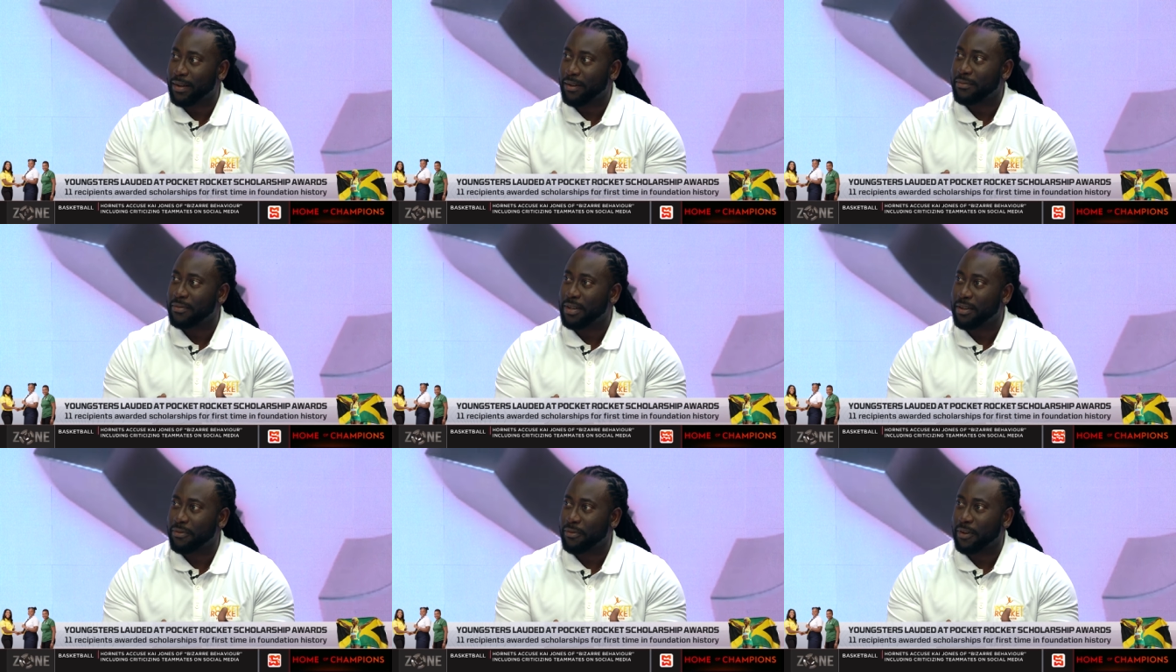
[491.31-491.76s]

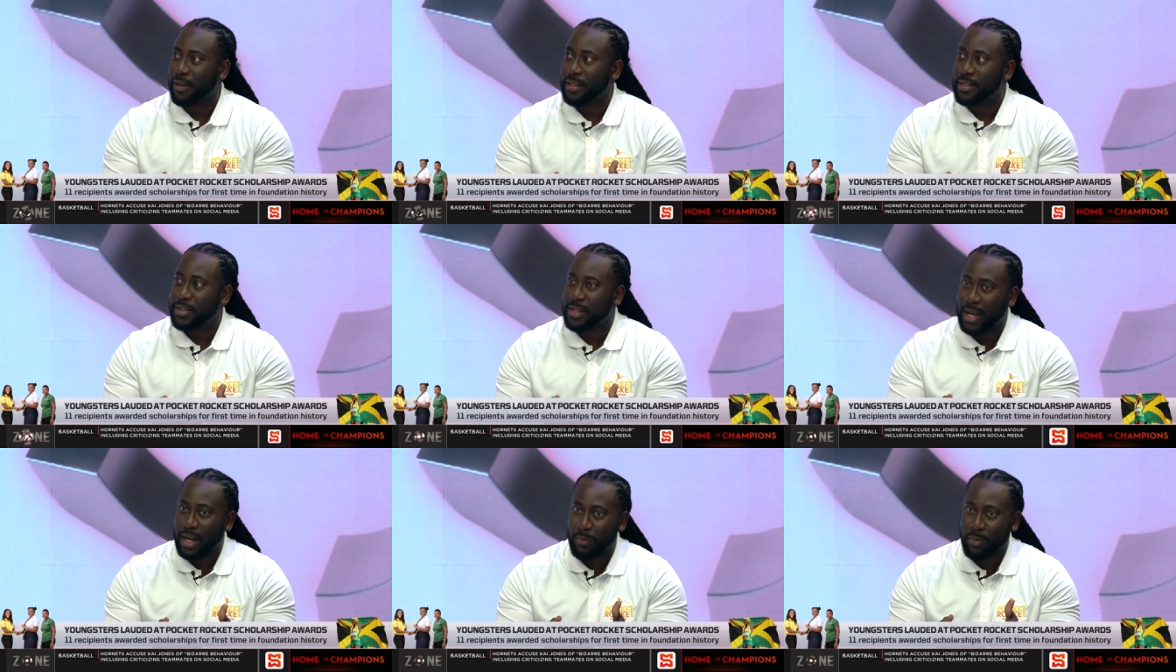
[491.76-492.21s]
of
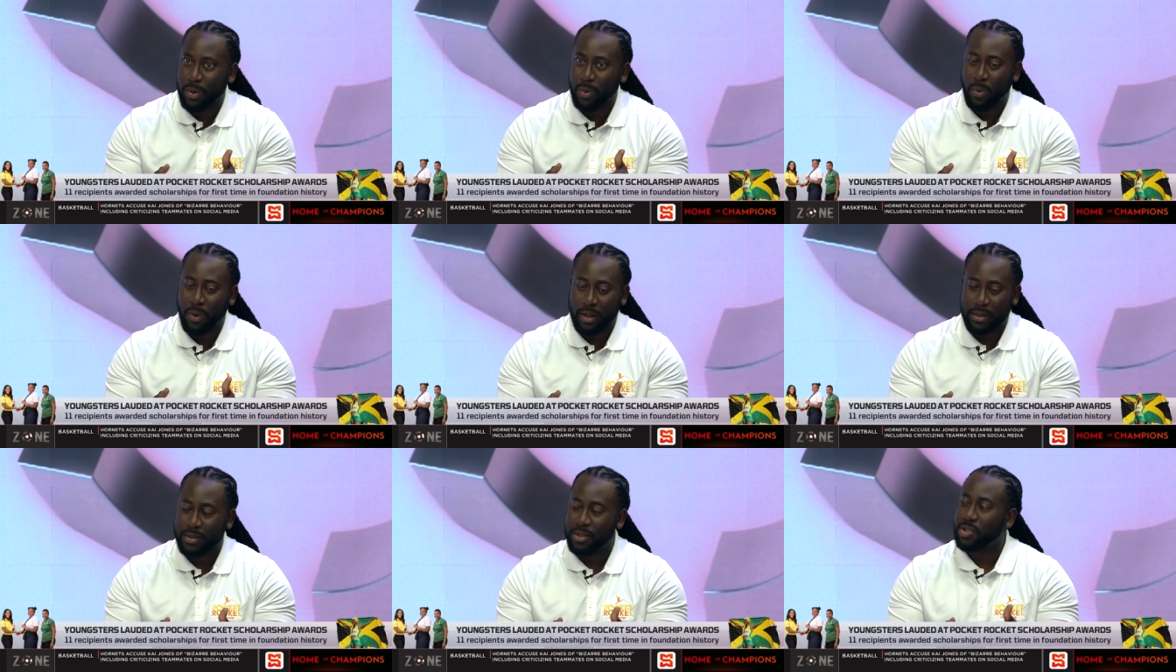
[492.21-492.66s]
difference and we
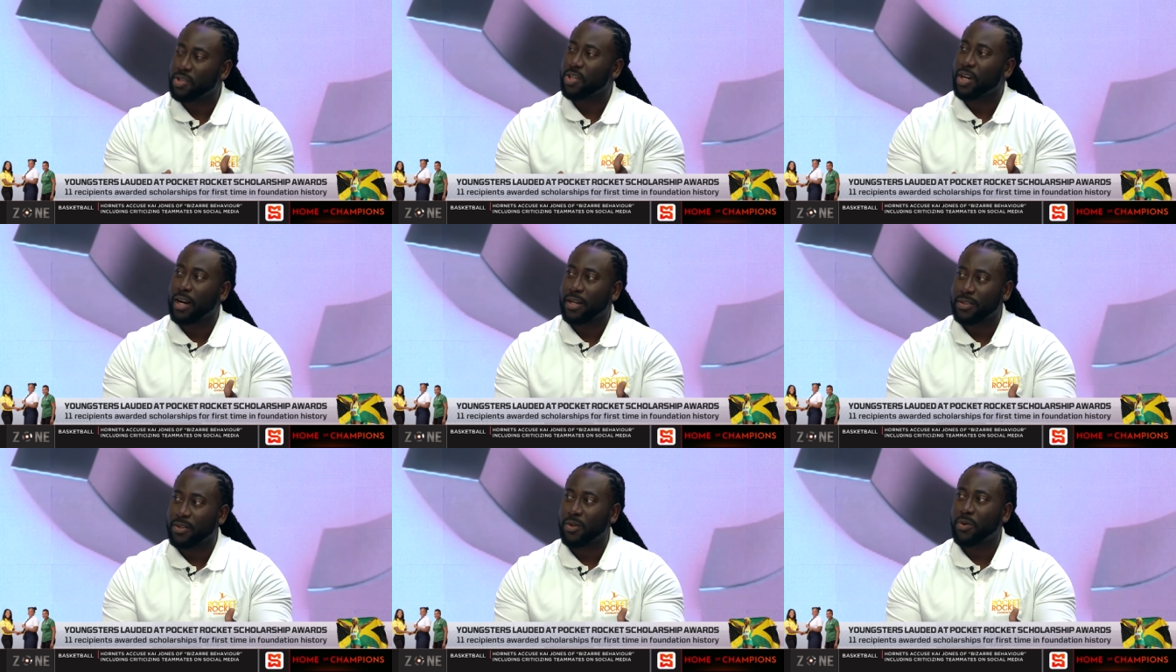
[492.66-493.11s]
want to
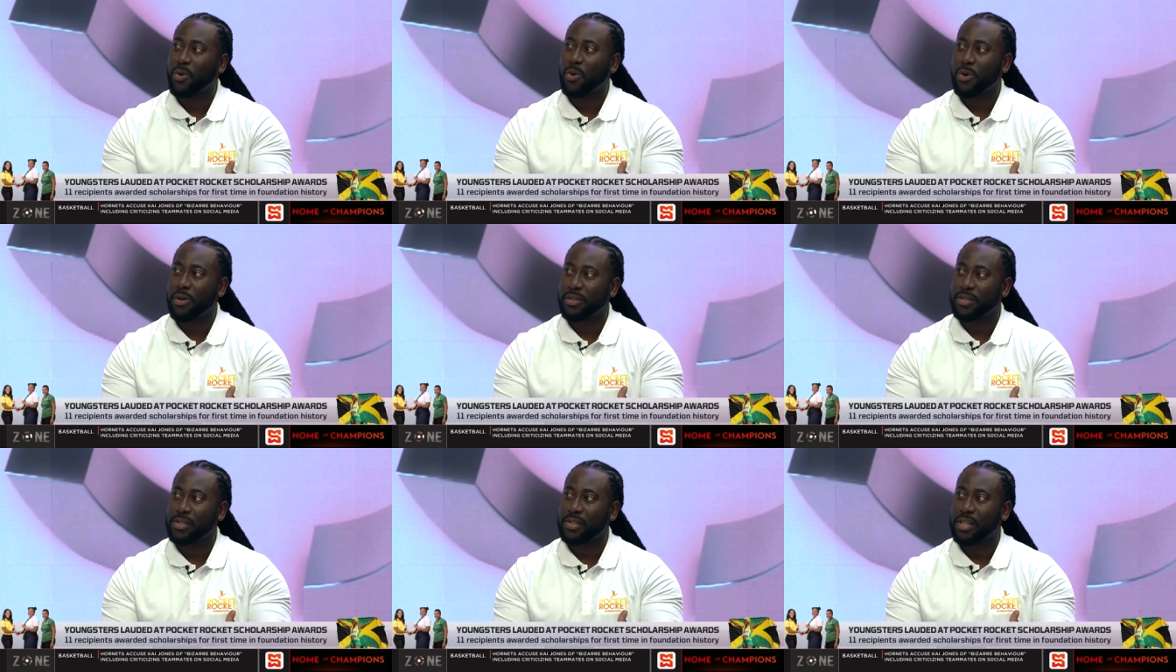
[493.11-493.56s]
chart a
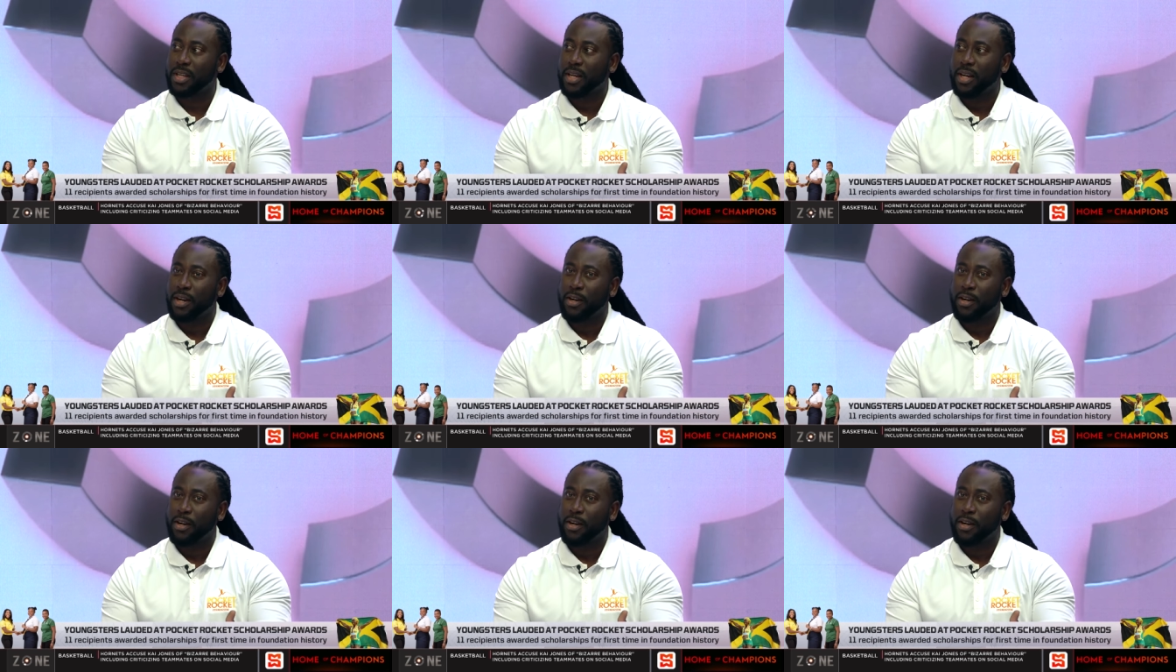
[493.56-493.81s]
course